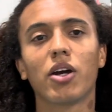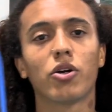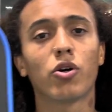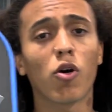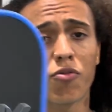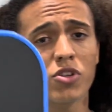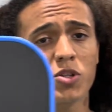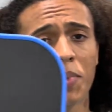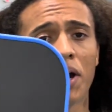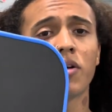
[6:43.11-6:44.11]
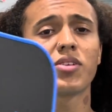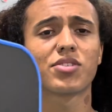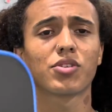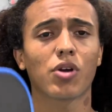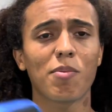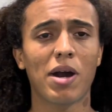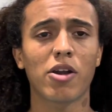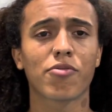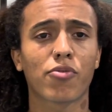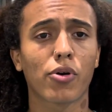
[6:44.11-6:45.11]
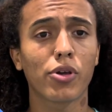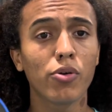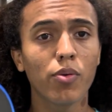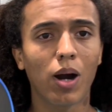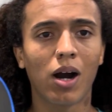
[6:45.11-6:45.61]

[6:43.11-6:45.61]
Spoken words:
Go for this paddle. This is a great paddle for you.